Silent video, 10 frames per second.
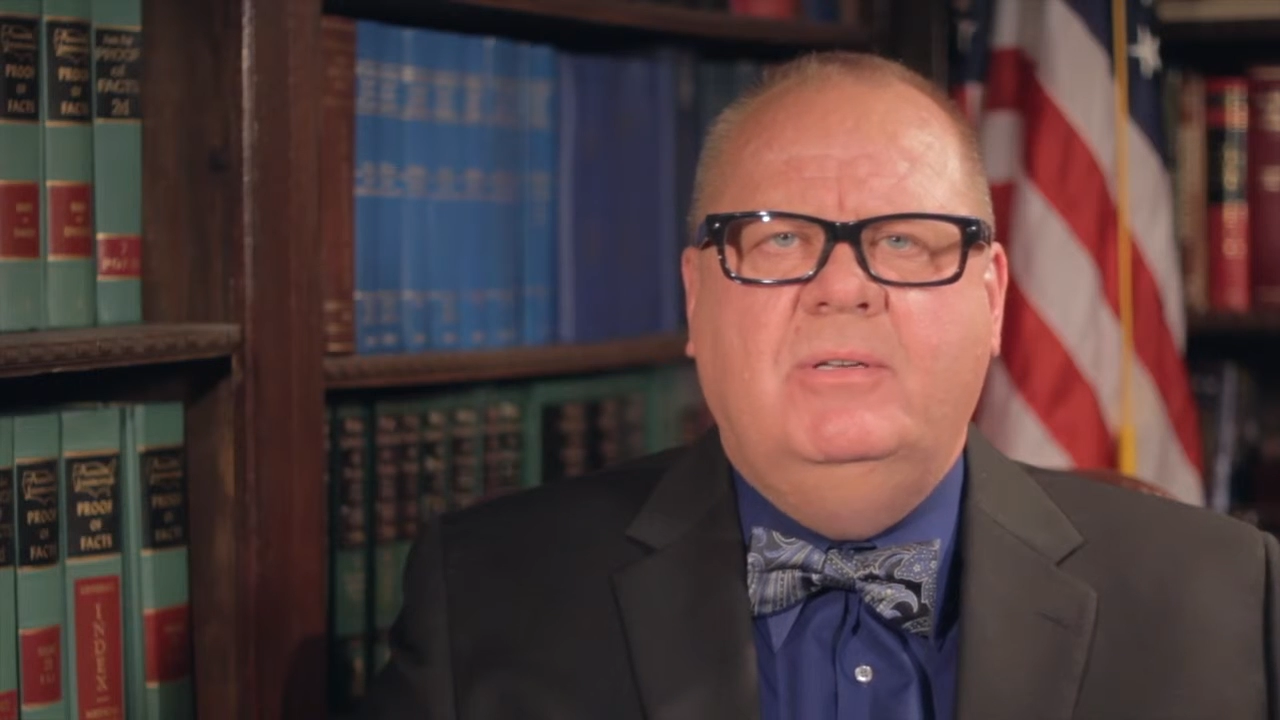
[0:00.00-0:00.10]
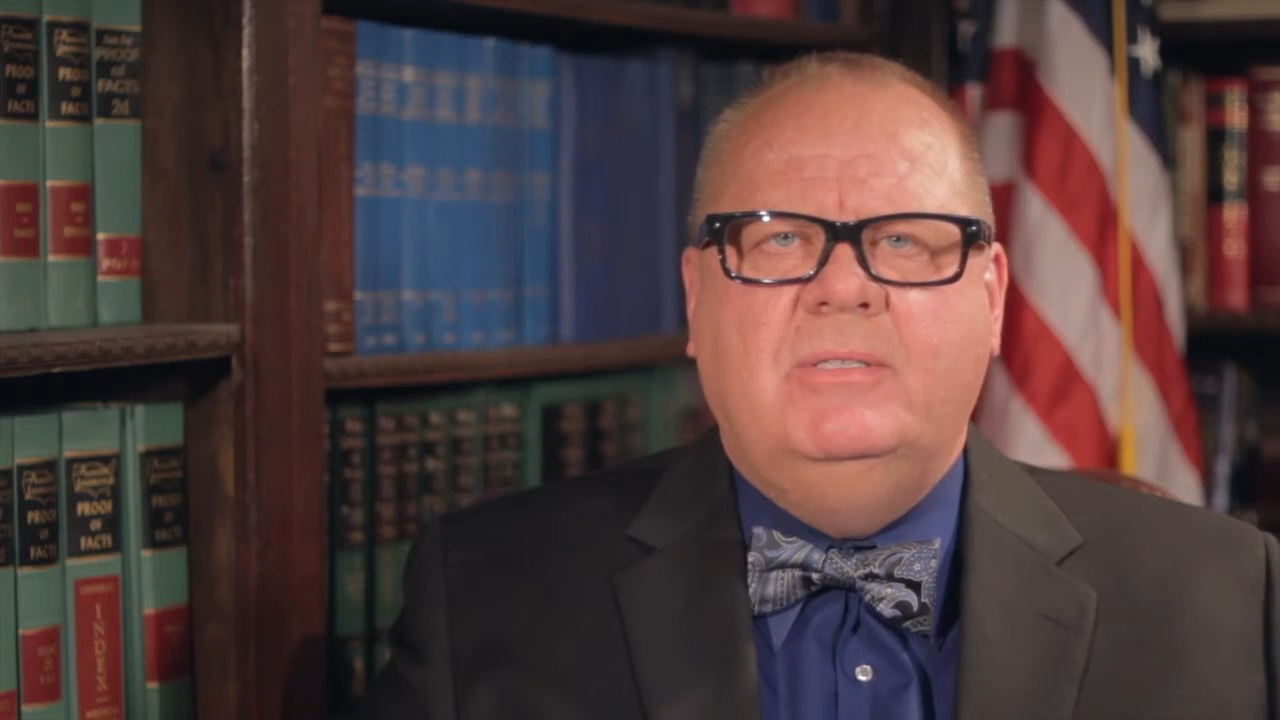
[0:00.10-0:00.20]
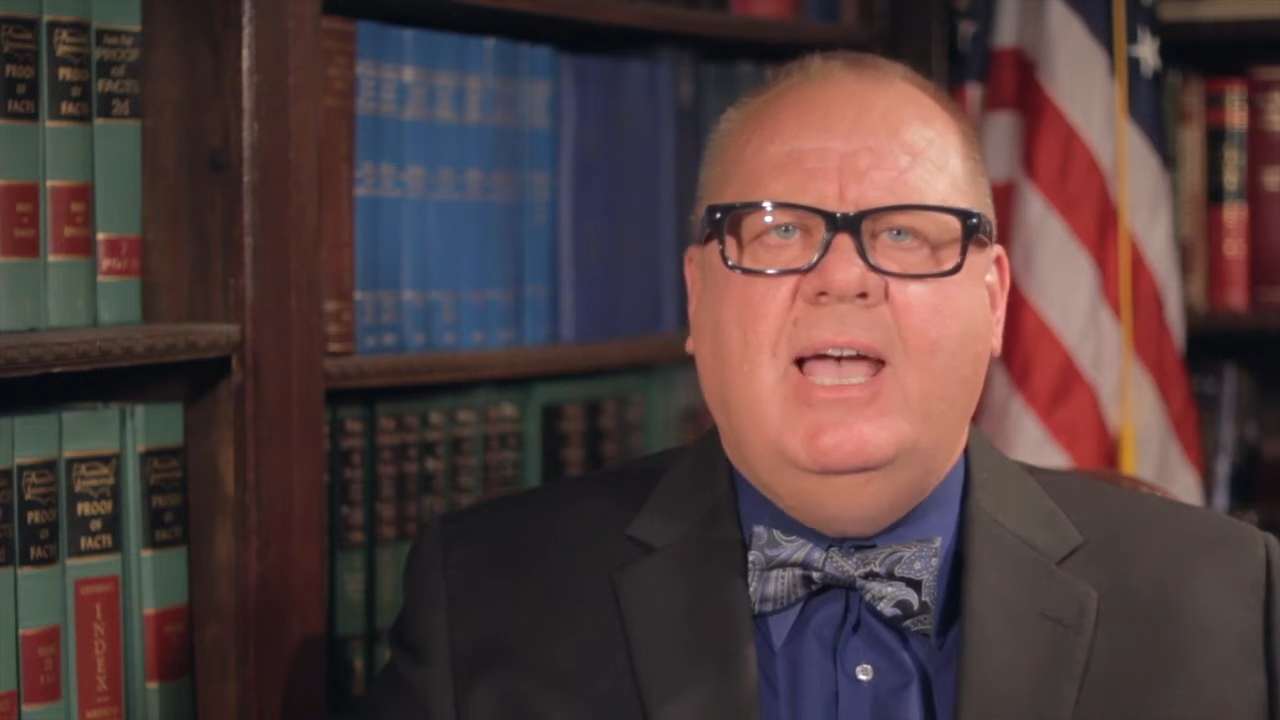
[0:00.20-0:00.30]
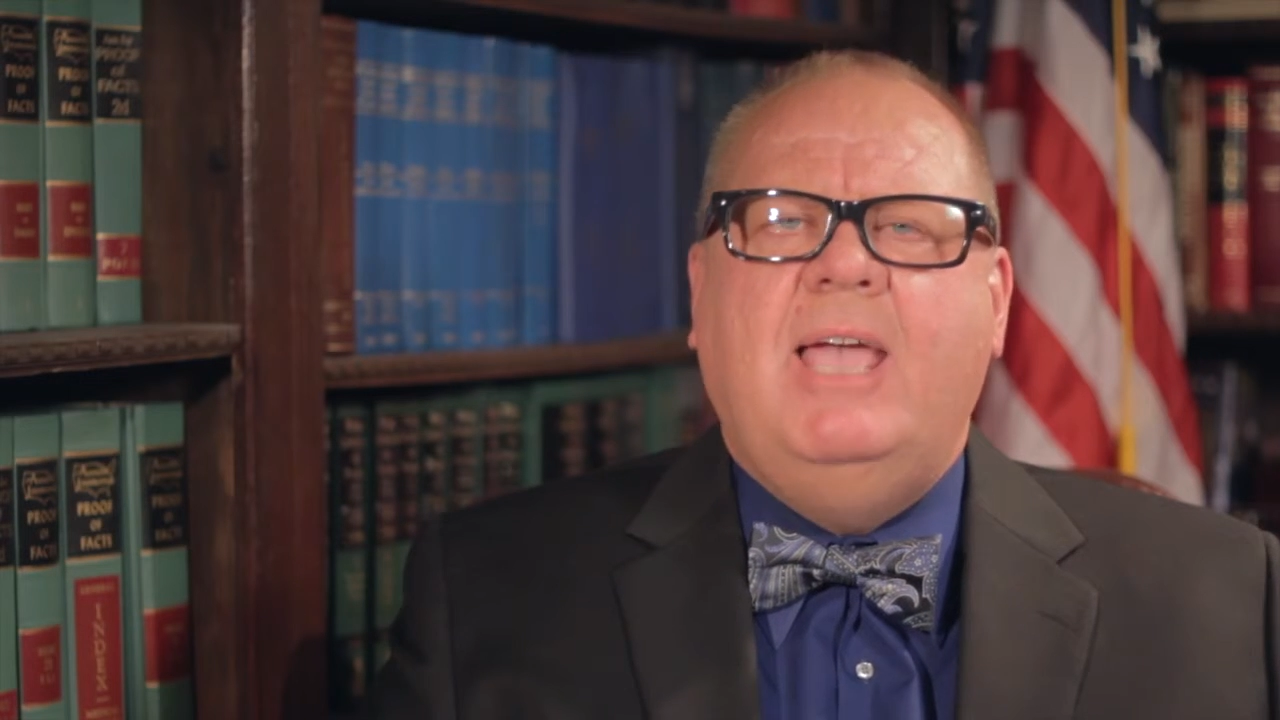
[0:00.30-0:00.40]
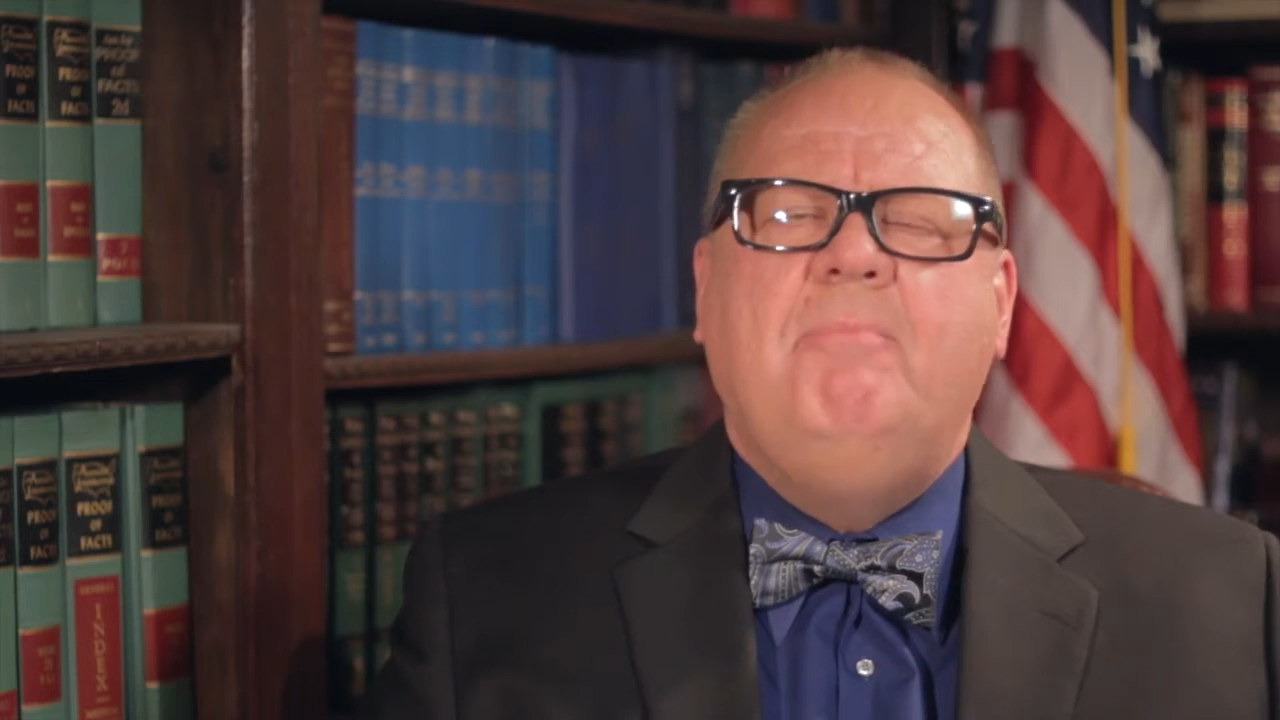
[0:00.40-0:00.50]

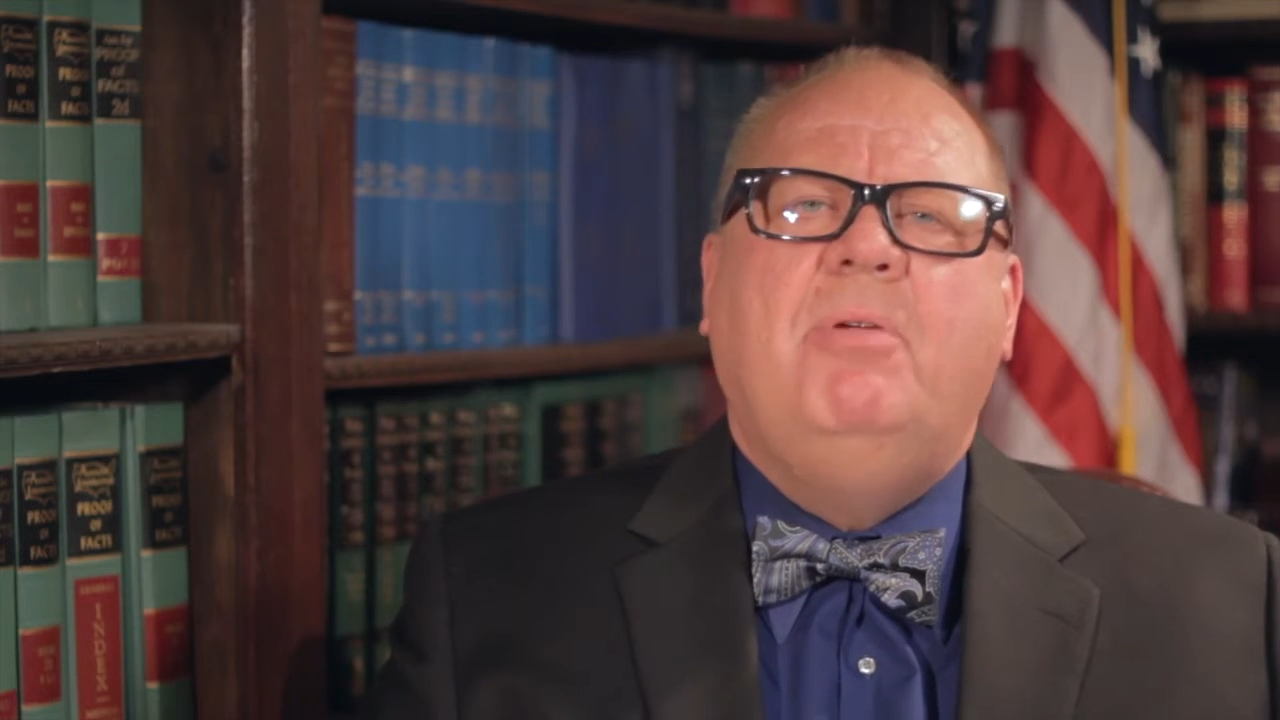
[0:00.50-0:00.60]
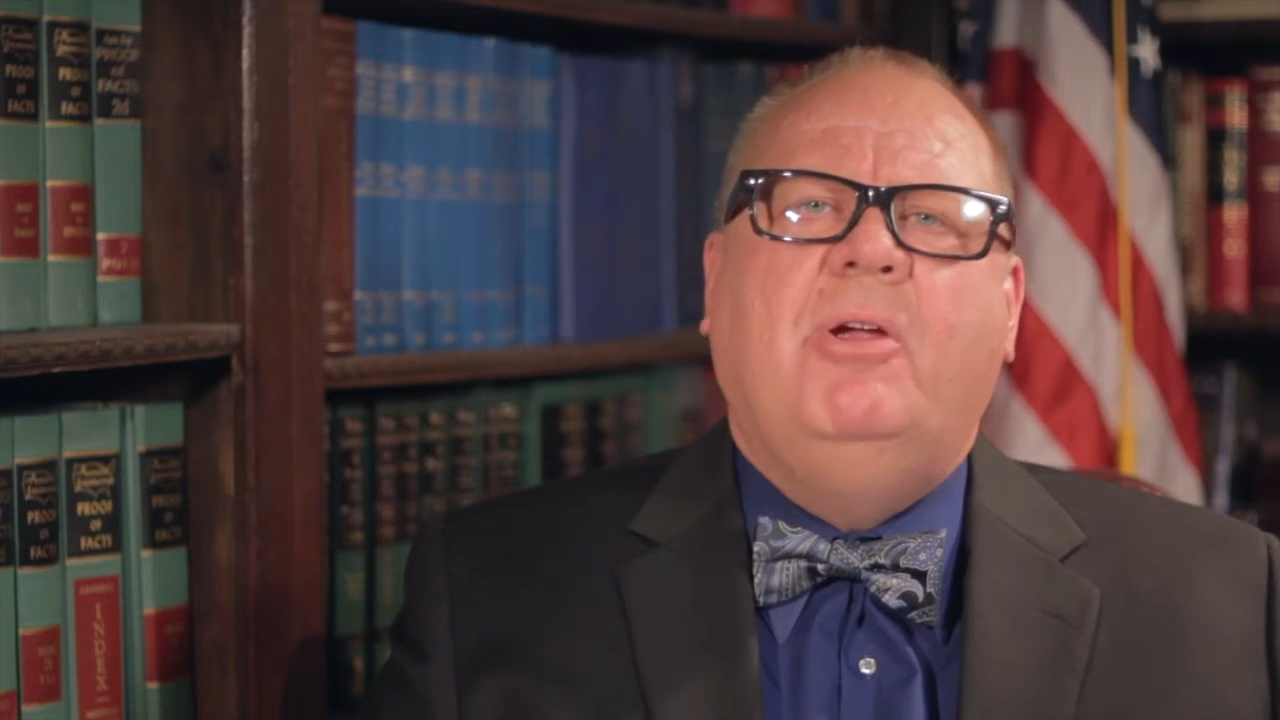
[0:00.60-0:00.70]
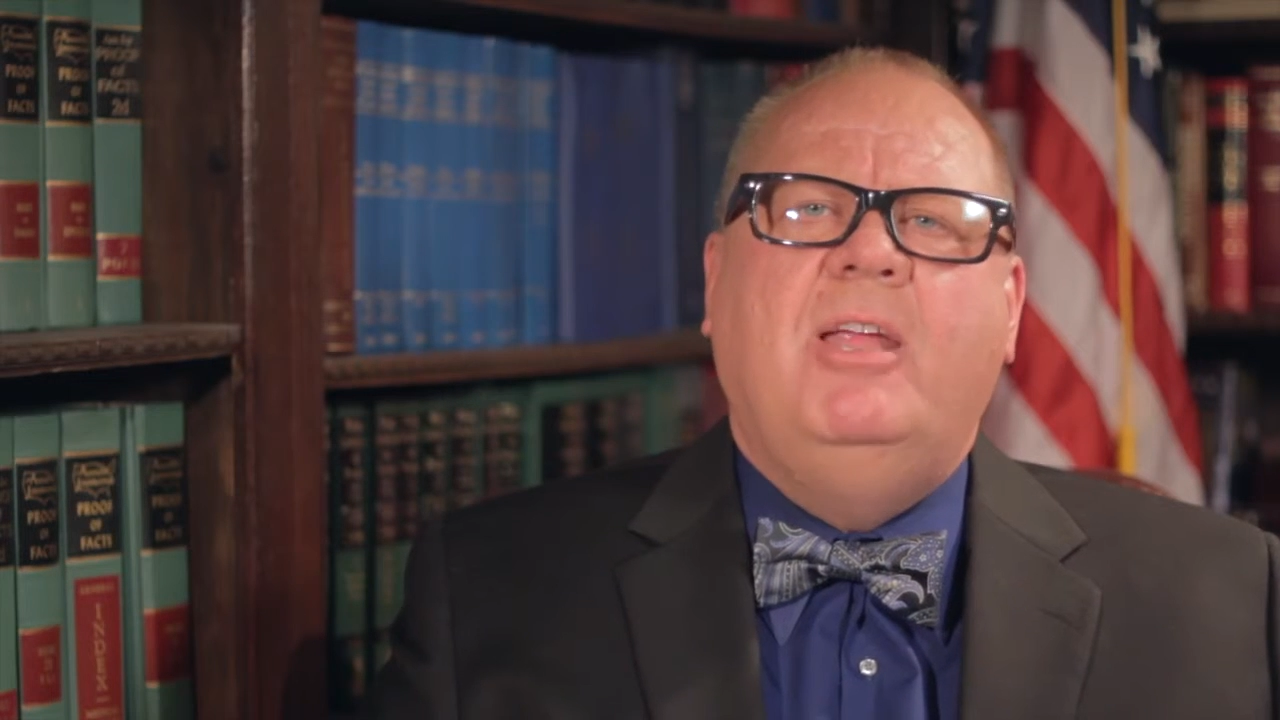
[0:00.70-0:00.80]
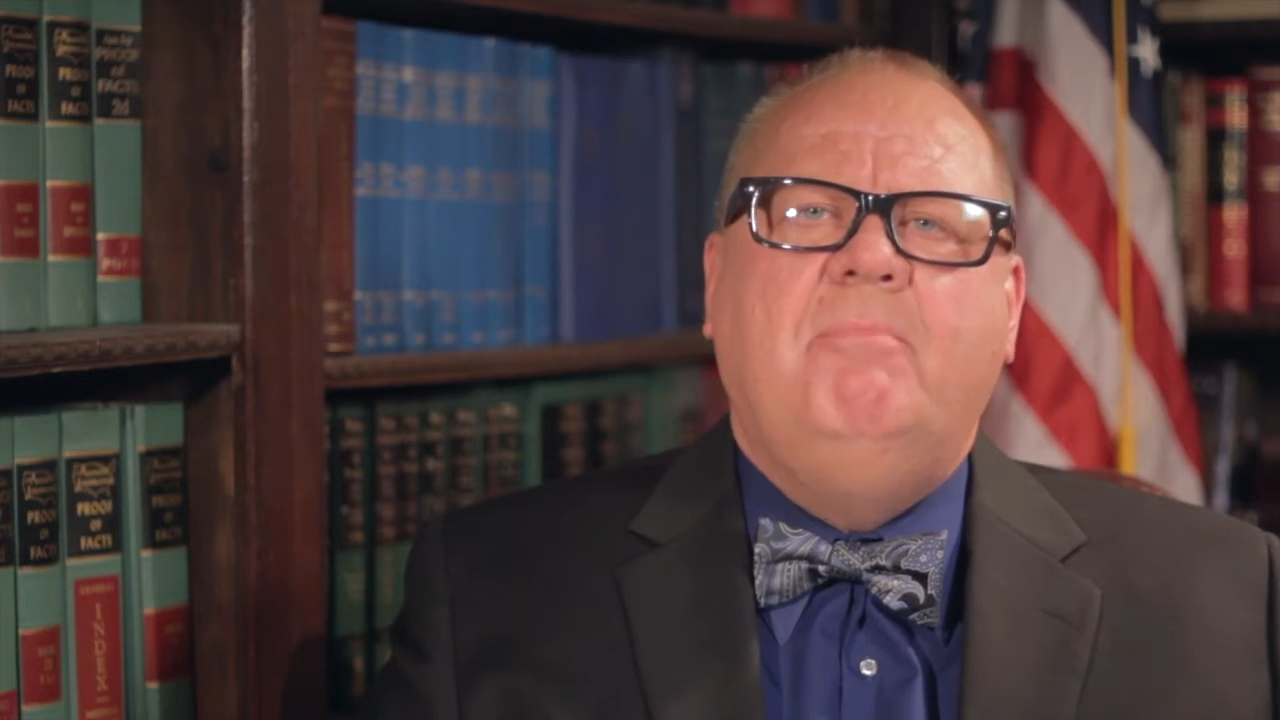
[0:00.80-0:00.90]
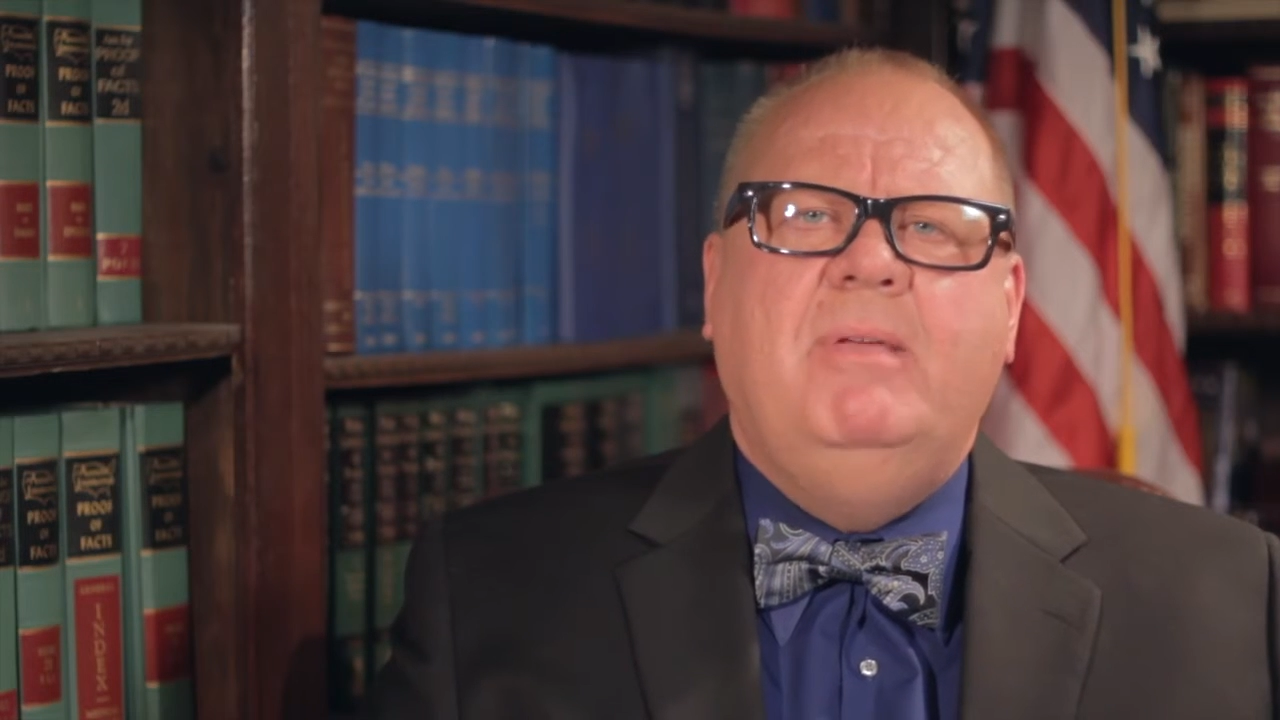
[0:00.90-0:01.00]
time period